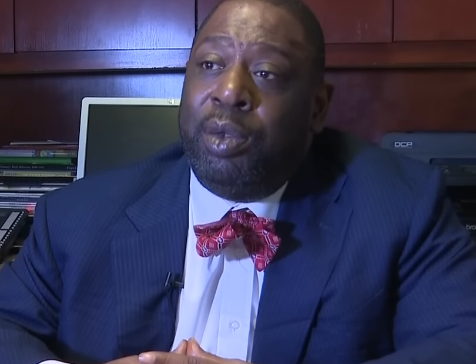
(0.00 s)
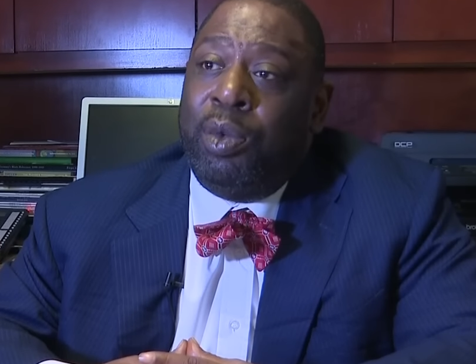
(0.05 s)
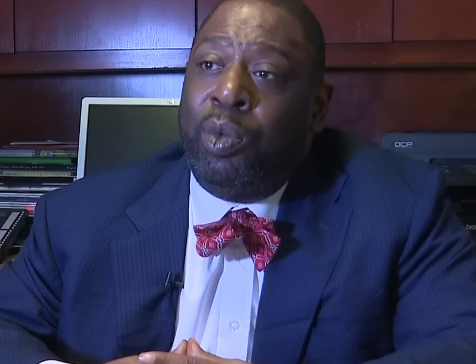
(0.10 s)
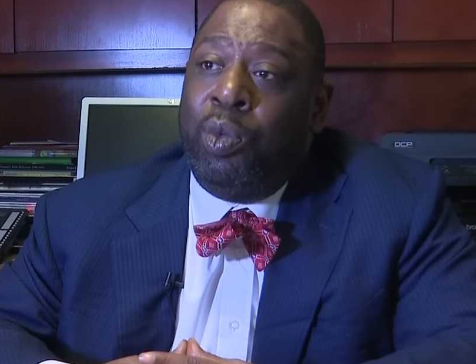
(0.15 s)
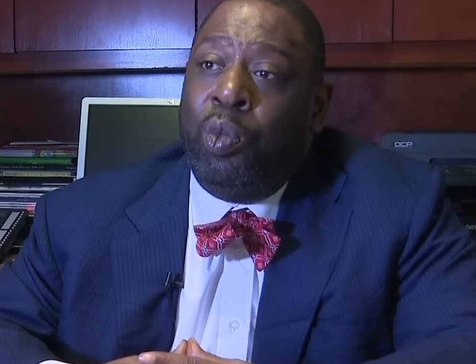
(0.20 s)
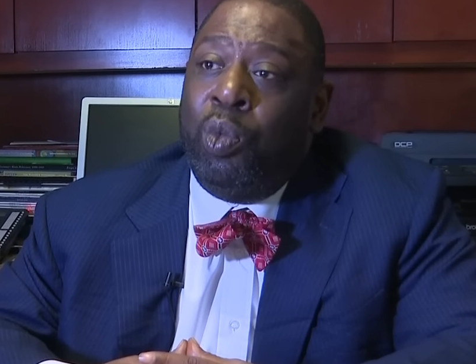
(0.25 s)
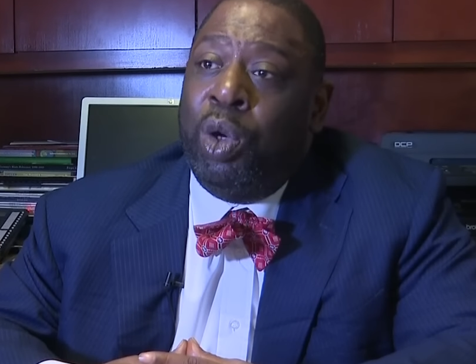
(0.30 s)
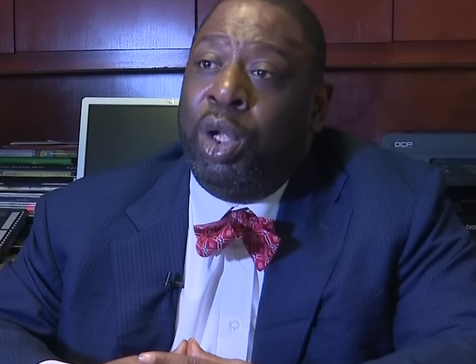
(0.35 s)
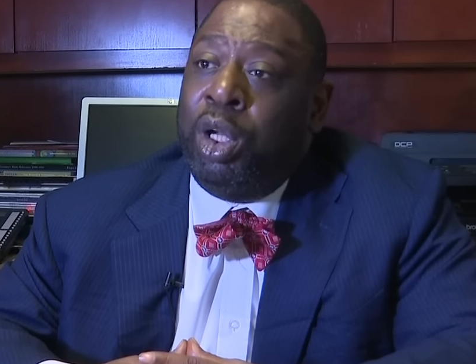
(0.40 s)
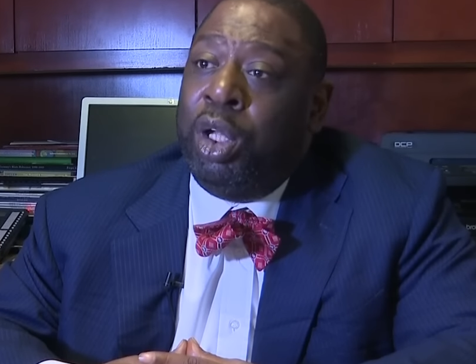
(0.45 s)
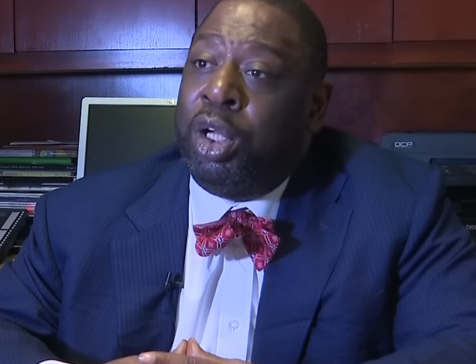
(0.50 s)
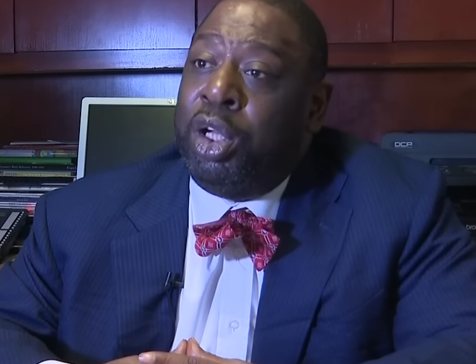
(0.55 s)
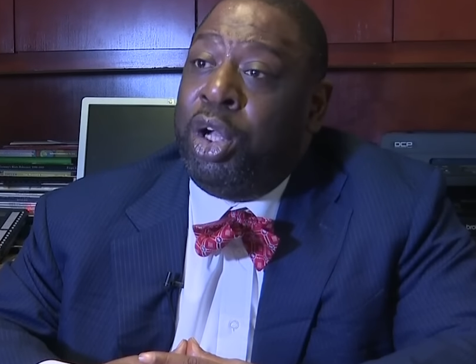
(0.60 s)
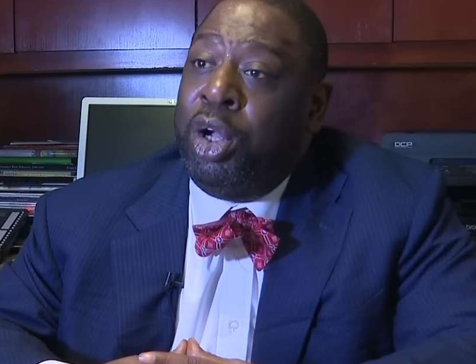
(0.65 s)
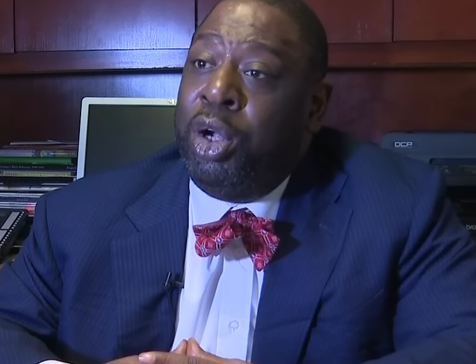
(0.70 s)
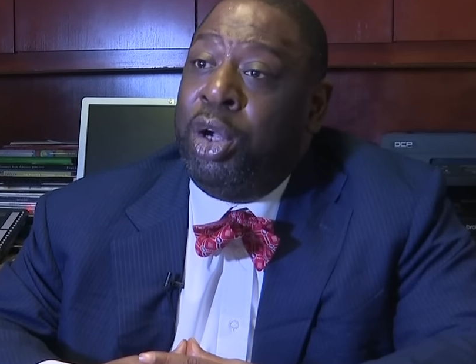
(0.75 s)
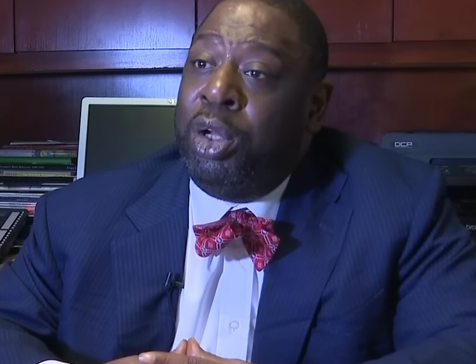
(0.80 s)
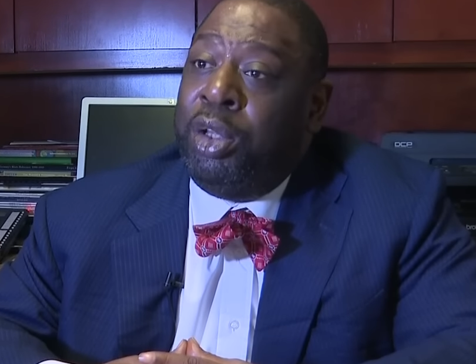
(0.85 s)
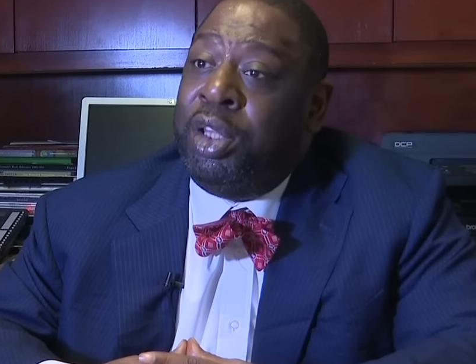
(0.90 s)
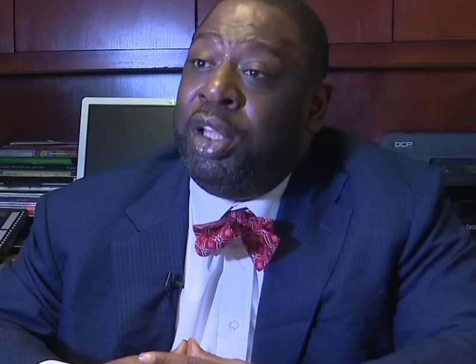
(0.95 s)
what
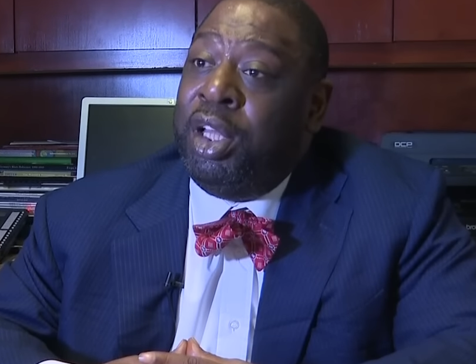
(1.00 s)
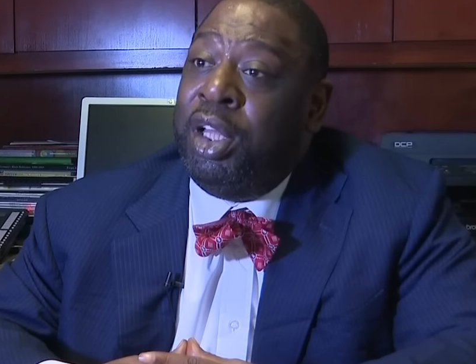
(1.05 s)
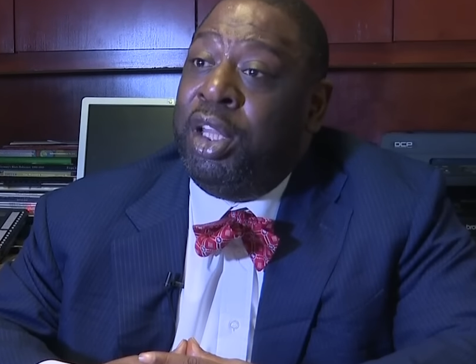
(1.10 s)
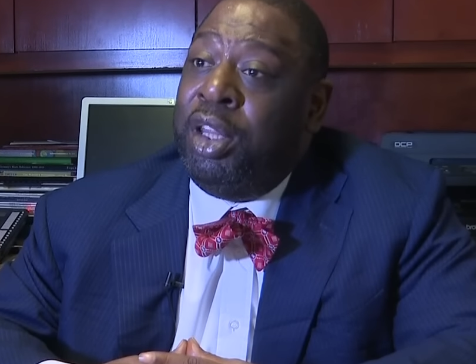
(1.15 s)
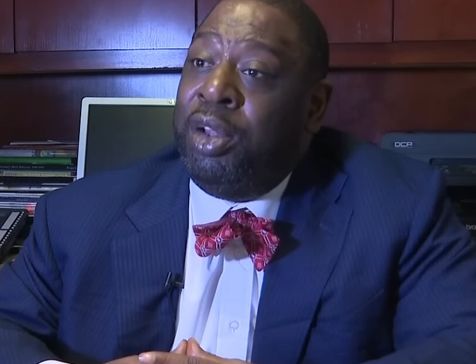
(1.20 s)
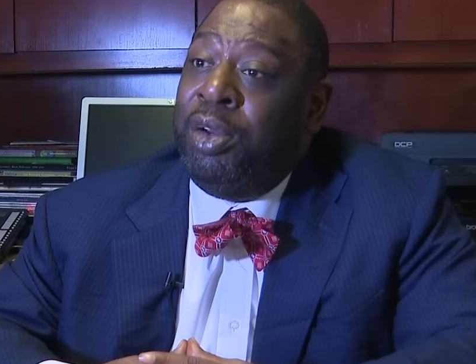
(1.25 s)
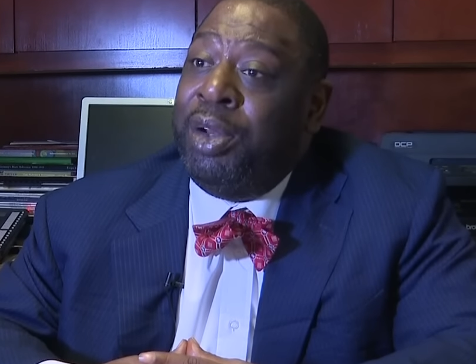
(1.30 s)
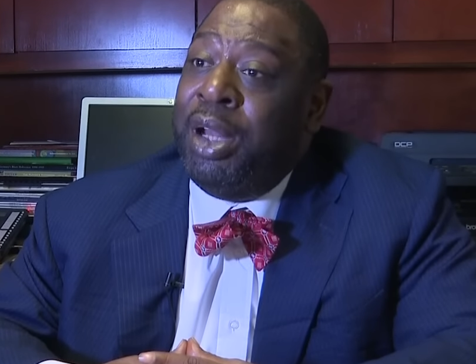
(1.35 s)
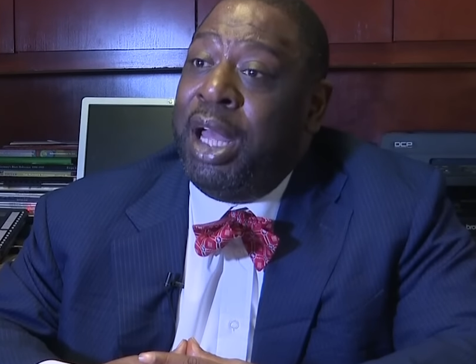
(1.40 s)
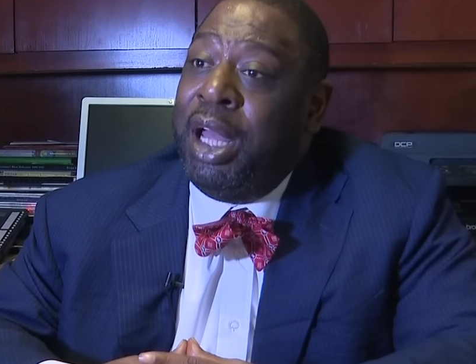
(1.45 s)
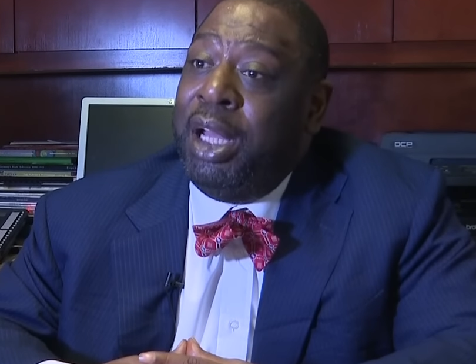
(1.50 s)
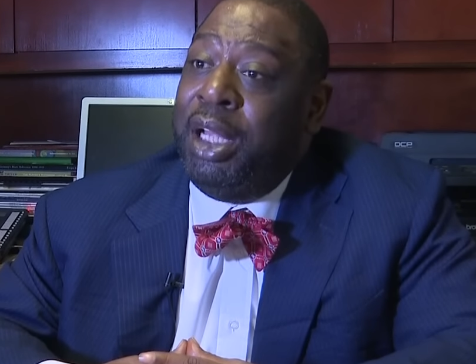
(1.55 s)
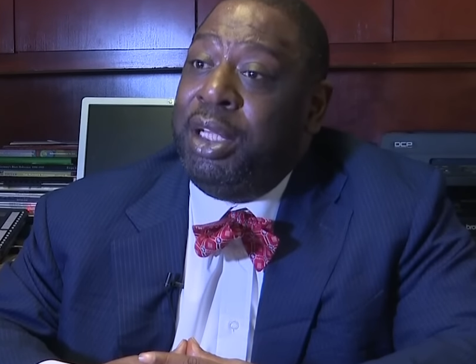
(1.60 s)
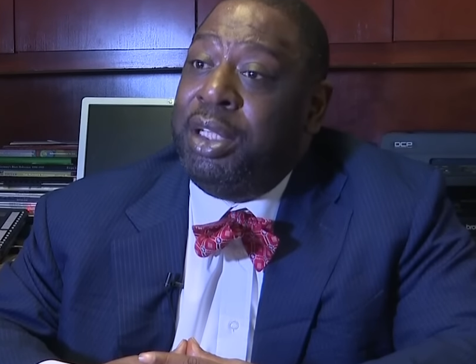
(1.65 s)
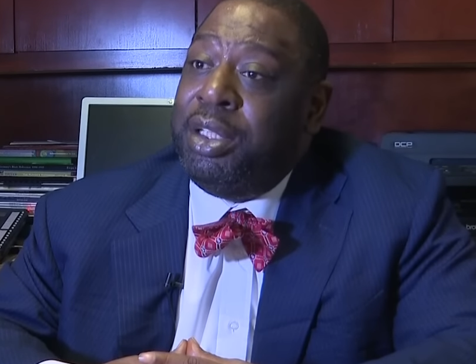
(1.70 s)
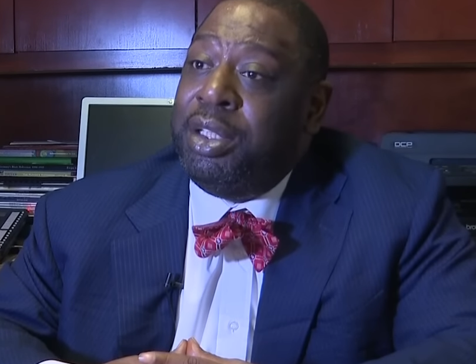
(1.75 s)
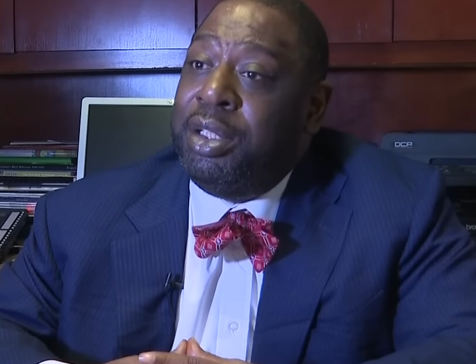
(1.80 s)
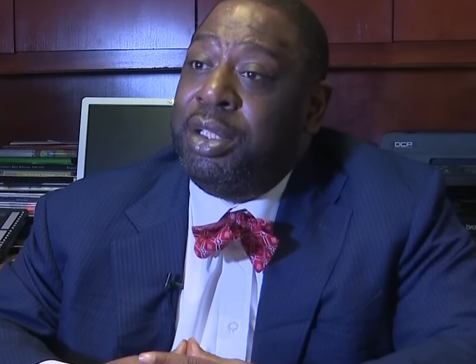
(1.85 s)
occurred the other night.